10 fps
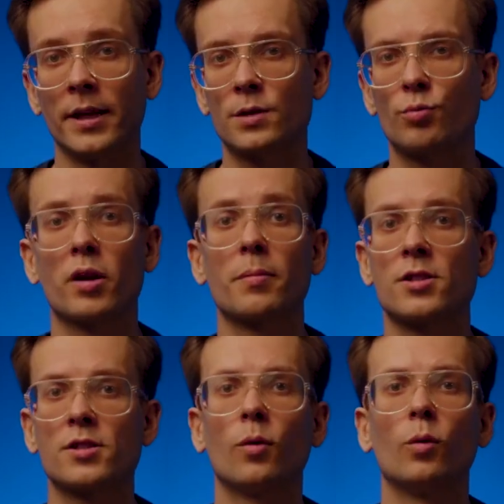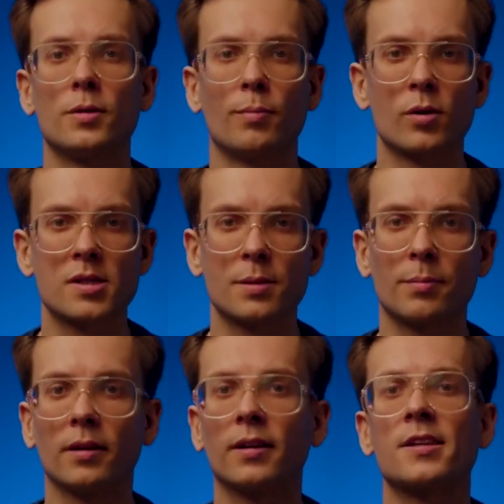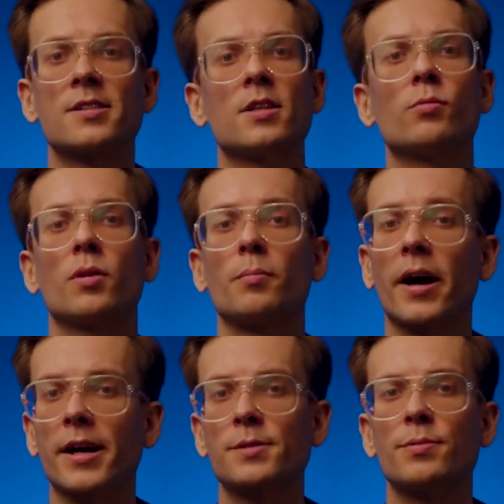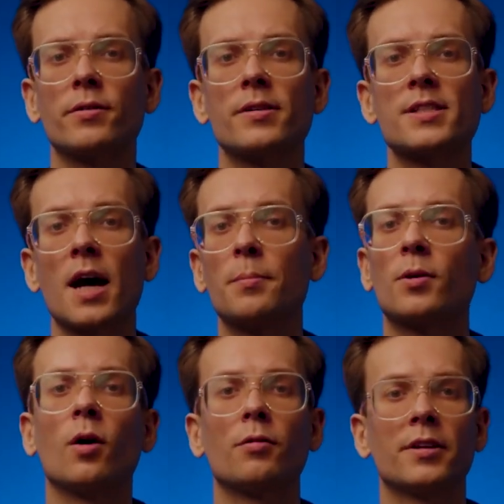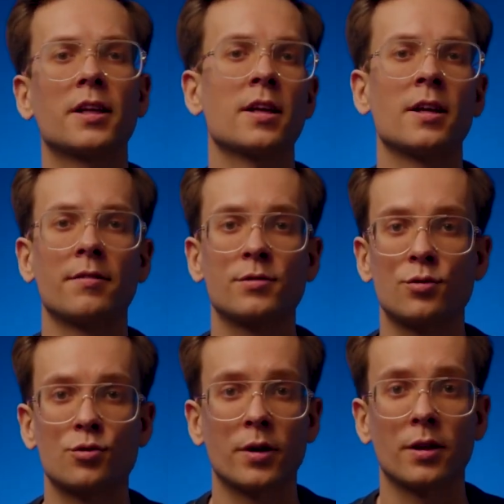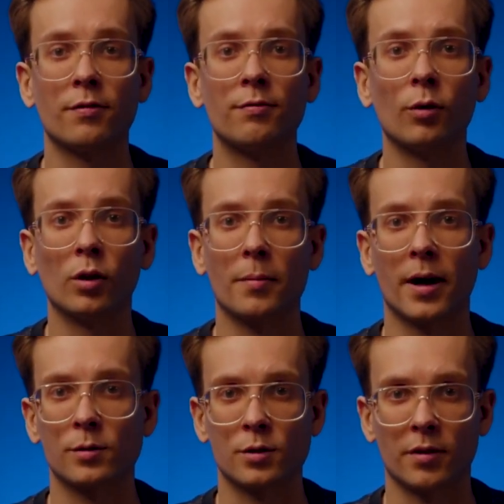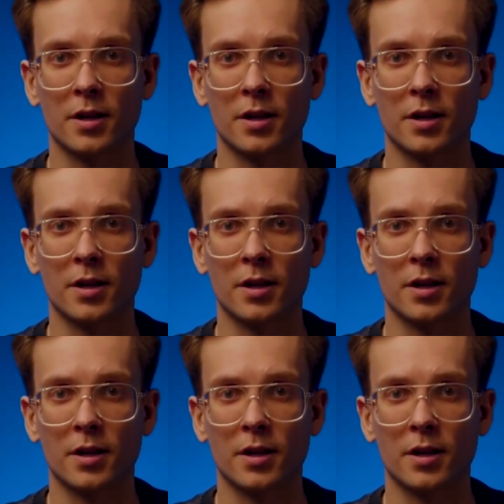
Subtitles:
that's pretty much the whole deposit, but considering my experience, I'm confident enough to trade the full amount of the